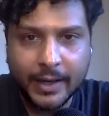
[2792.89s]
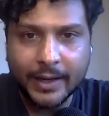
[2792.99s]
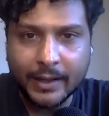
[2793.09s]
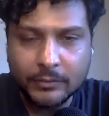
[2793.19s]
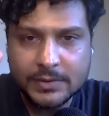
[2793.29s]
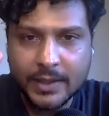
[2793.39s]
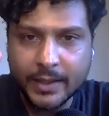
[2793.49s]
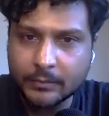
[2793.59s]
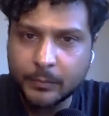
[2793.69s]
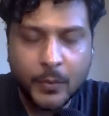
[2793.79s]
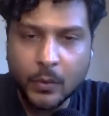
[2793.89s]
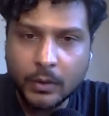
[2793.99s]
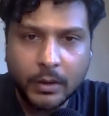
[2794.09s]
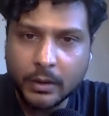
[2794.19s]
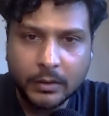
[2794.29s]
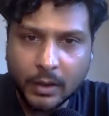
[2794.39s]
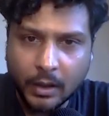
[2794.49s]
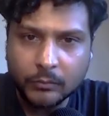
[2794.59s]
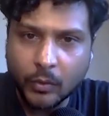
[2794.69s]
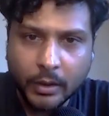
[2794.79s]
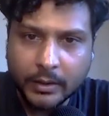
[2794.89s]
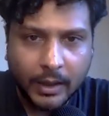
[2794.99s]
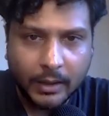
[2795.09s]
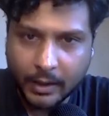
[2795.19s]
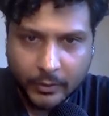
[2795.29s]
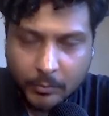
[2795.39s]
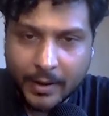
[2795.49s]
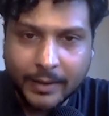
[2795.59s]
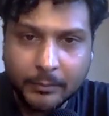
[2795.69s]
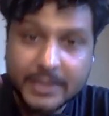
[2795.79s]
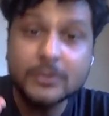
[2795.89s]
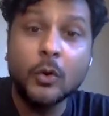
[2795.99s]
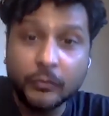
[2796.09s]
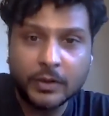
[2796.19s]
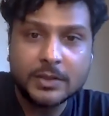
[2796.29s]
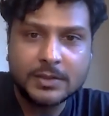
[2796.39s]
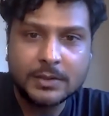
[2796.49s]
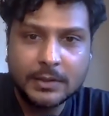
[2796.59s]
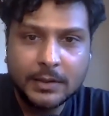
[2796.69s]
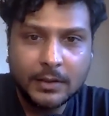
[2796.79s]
And I was like, bro, what, are you mad? Means go first.